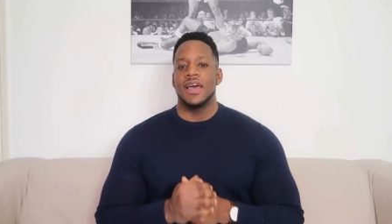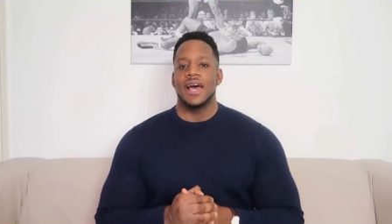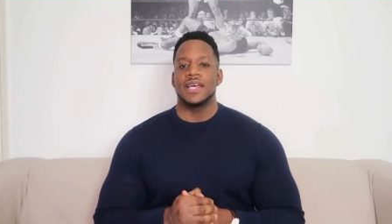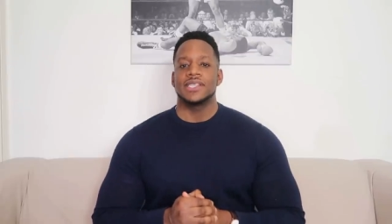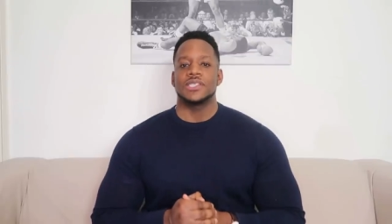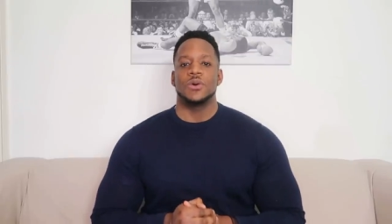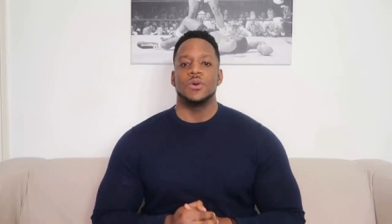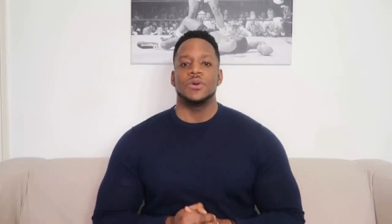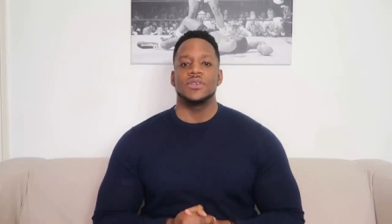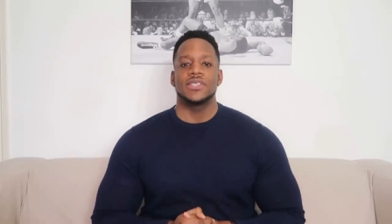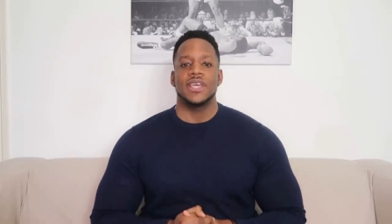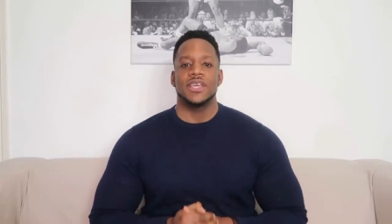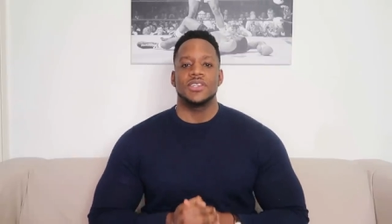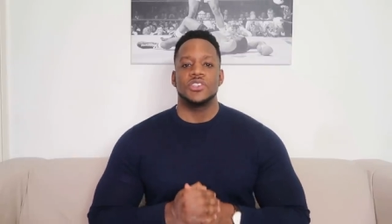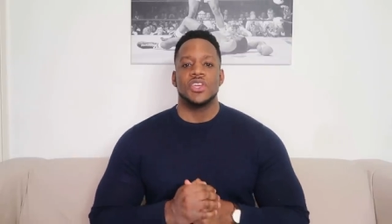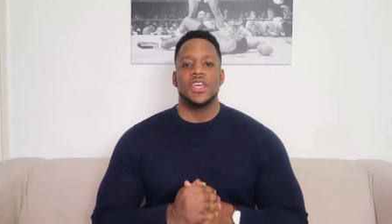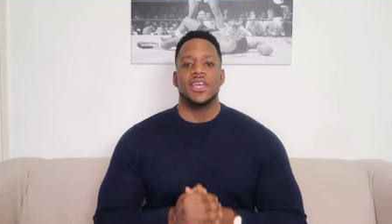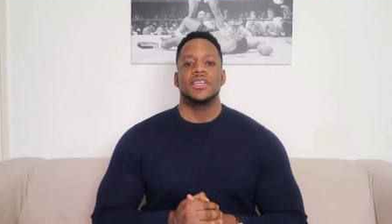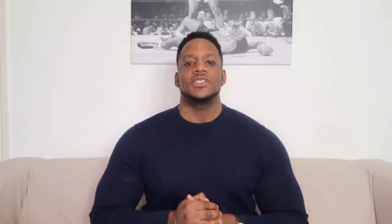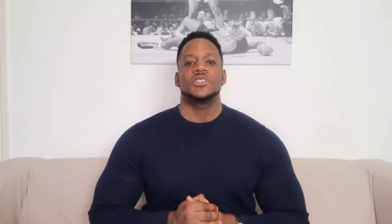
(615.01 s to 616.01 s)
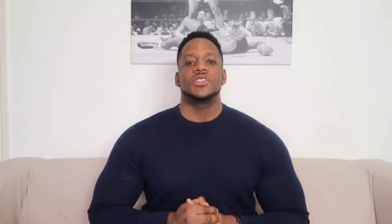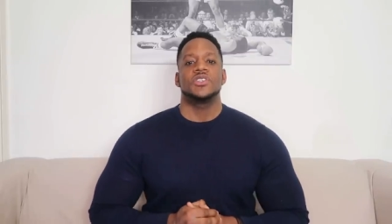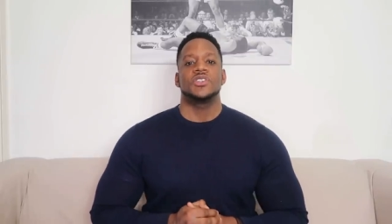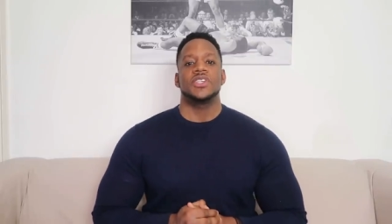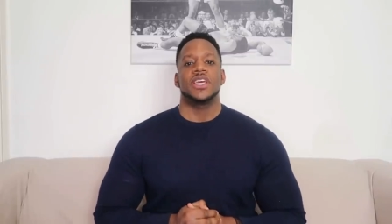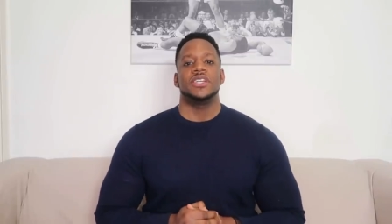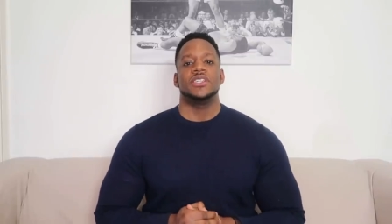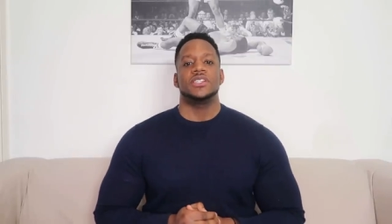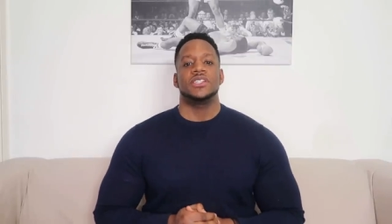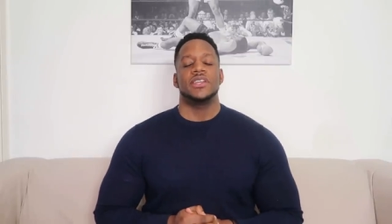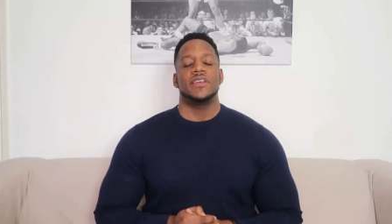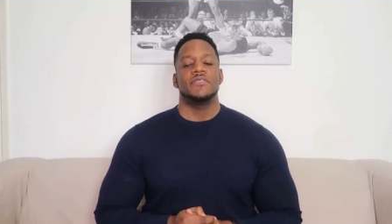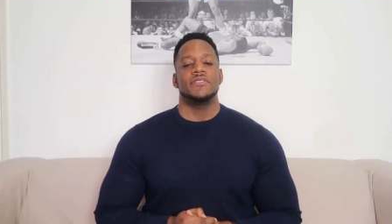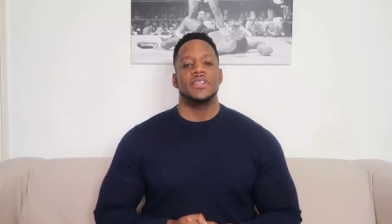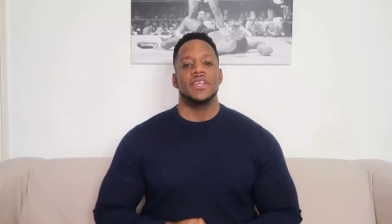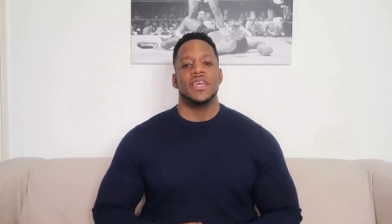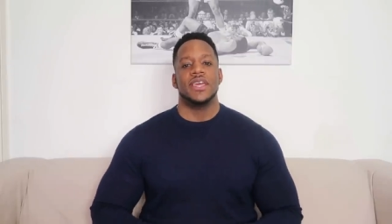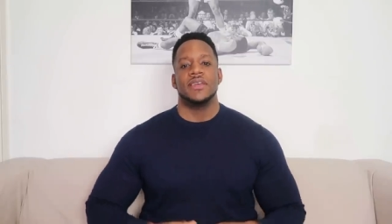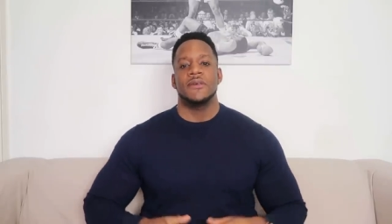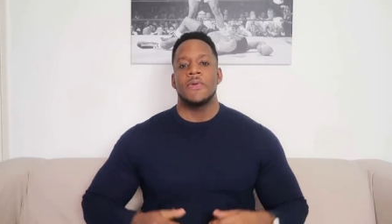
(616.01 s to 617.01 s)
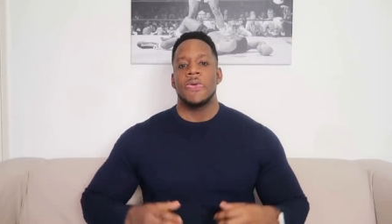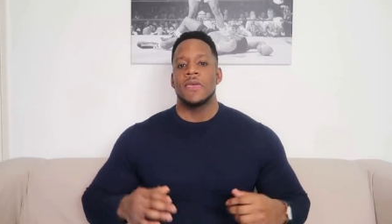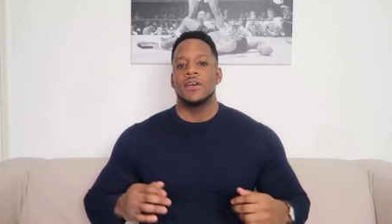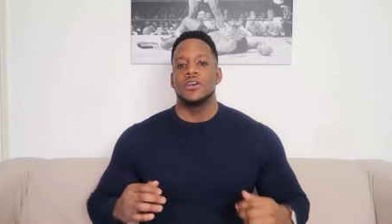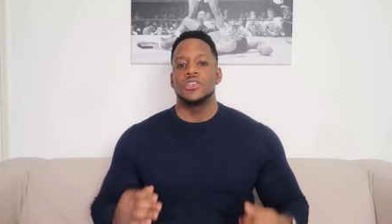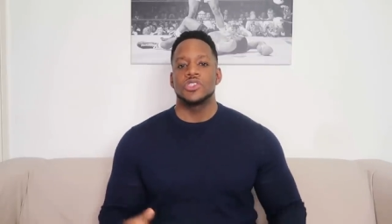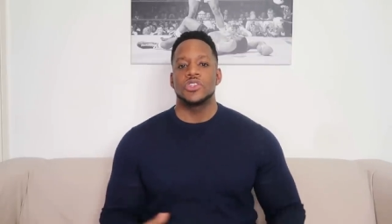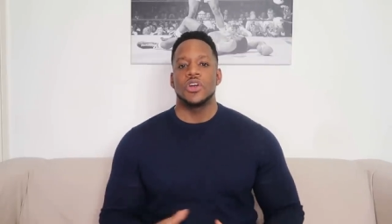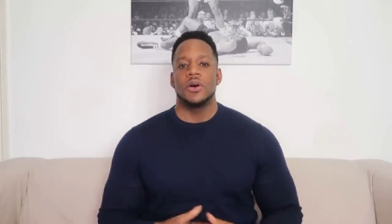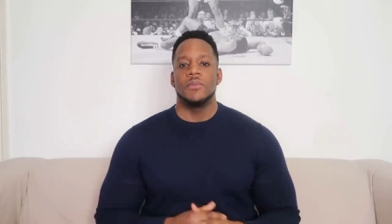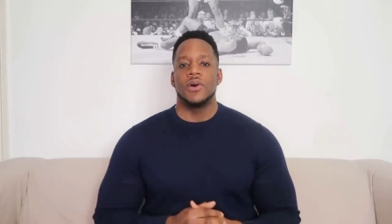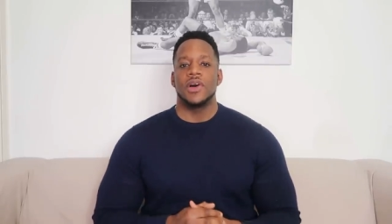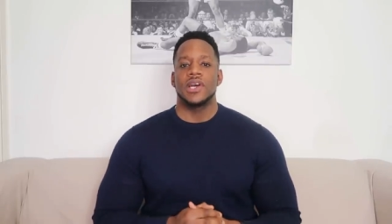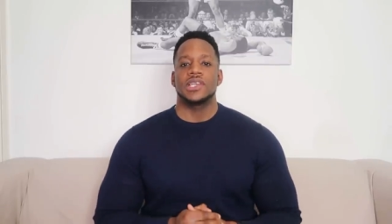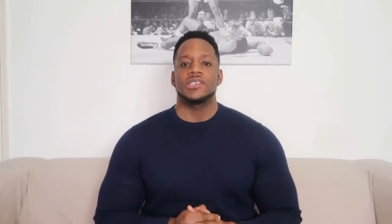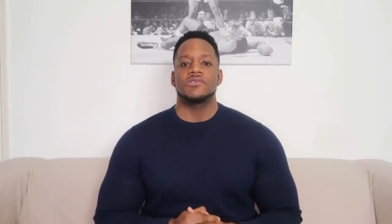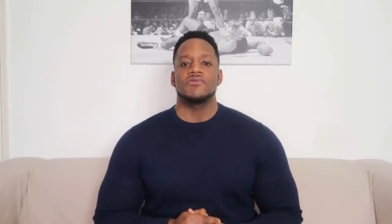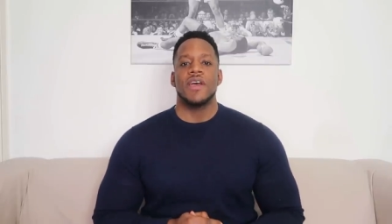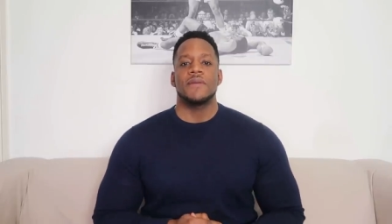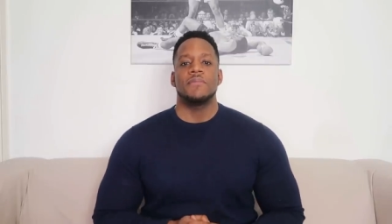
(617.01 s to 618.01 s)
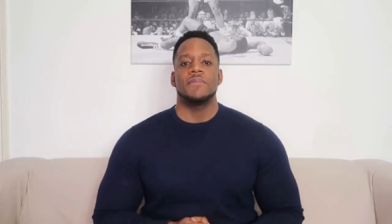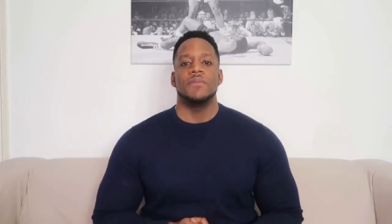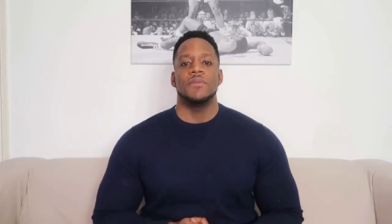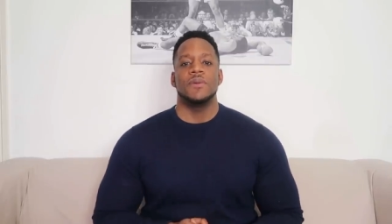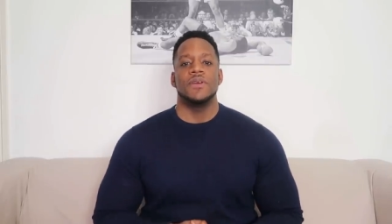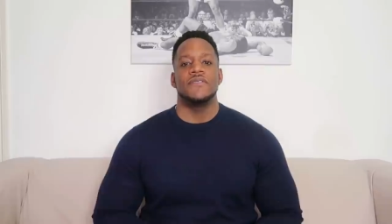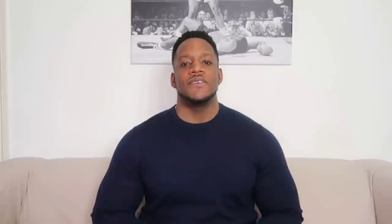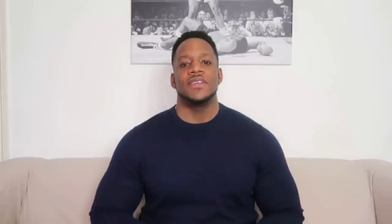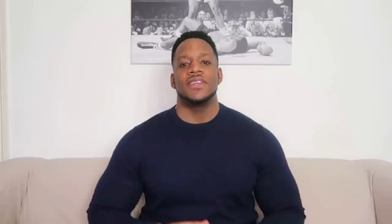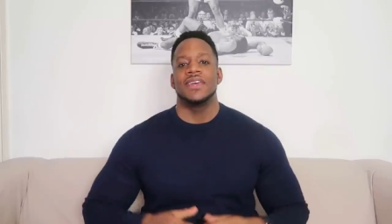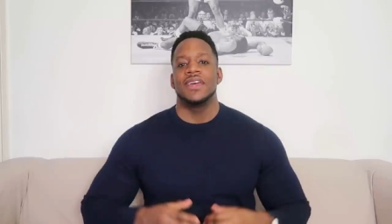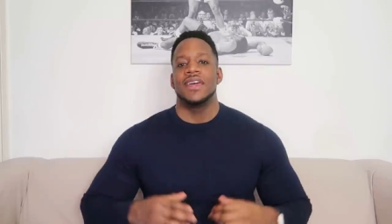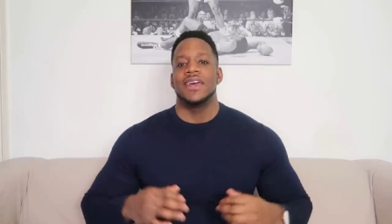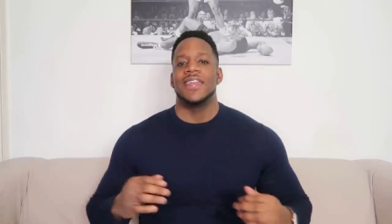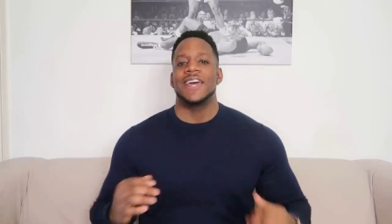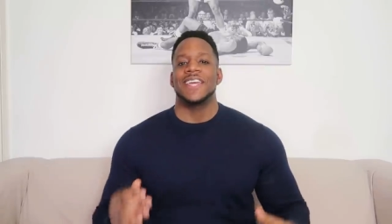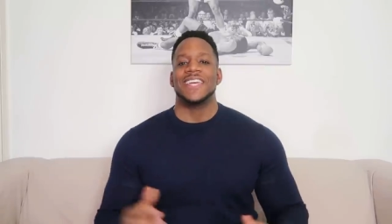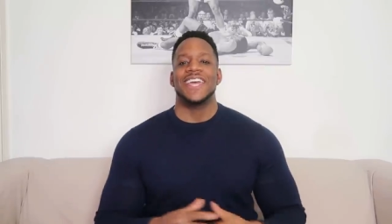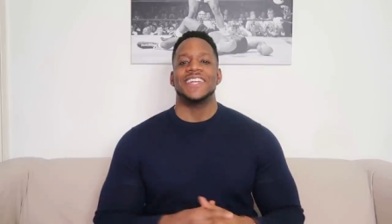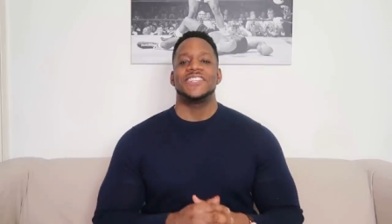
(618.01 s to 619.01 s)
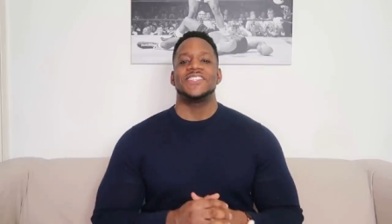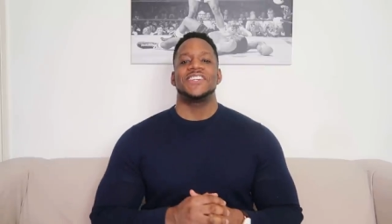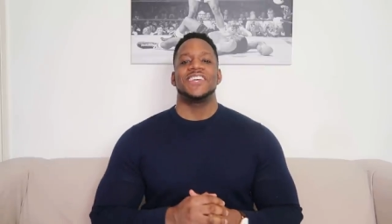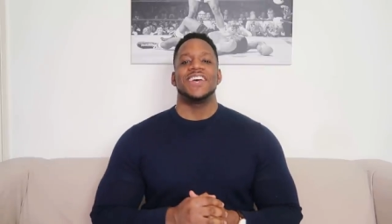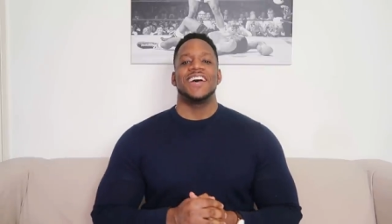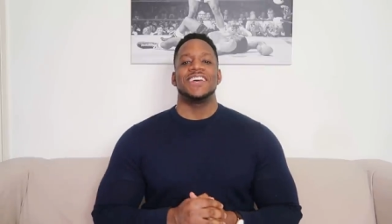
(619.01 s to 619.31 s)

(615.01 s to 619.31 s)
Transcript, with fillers: As I always say, check into the channel each and every day. Stock market's rapid moving, and I'll catch you